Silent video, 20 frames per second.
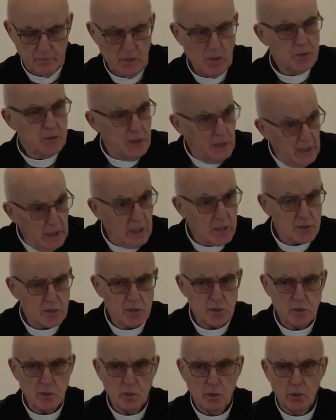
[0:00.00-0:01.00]
It
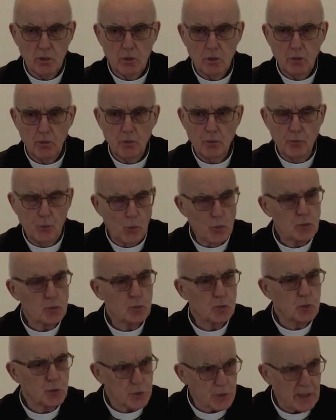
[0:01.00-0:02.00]
hates those
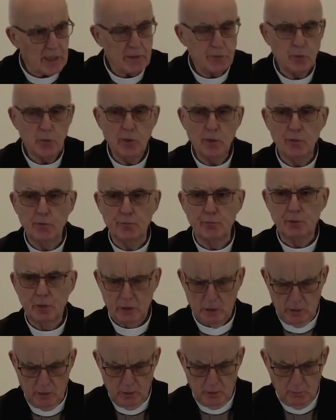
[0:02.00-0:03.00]
who try to live
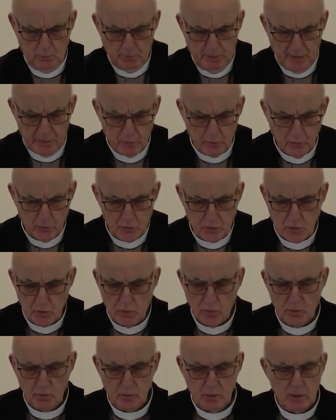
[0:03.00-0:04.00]
by God's
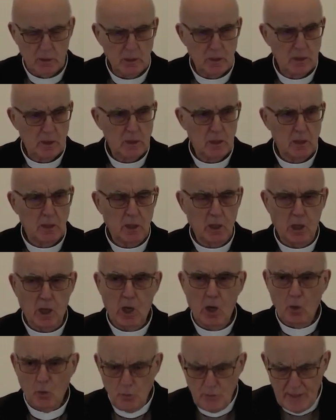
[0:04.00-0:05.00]
law.
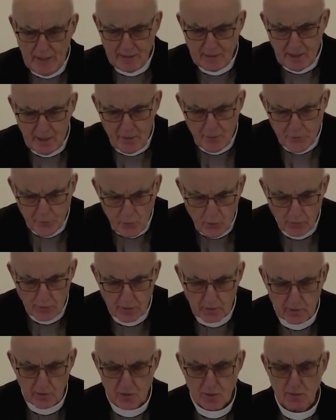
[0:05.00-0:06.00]
How then
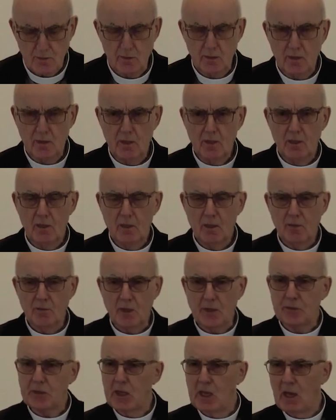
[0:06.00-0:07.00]
ironic is it
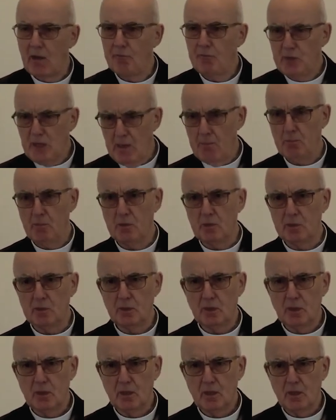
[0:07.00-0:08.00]
that they have named it
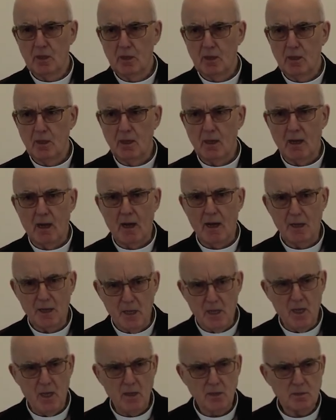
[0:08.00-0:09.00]
a
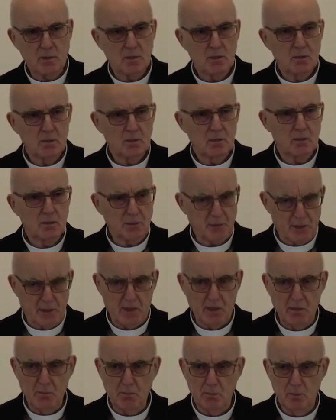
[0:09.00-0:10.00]
hate
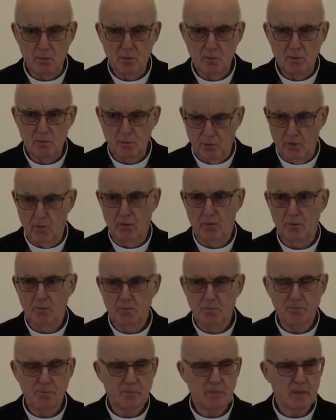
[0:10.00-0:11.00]
crime law?
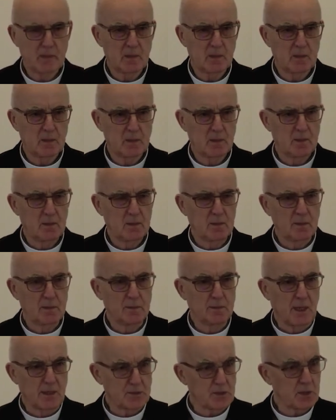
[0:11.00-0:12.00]

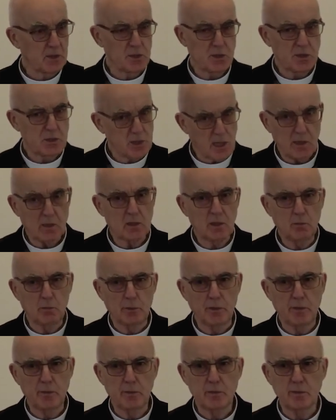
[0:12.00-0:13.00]
That's exactly
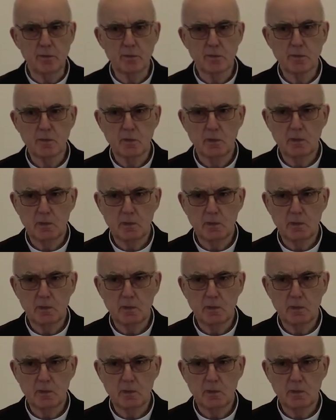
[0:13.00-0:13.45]
what it is.